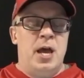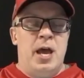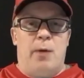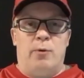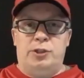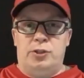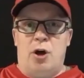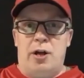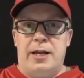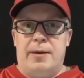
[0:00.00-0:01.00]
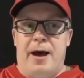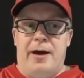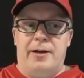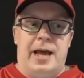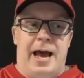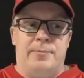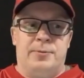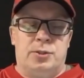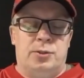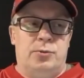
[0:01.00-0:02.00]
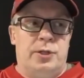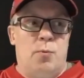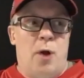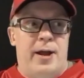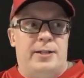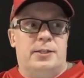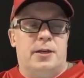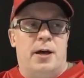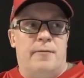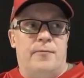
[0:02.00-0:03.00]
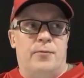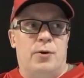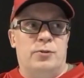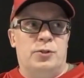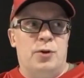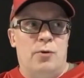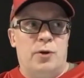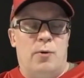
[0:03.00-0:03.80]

And what you're talking about is absolutely right. For those who don't know,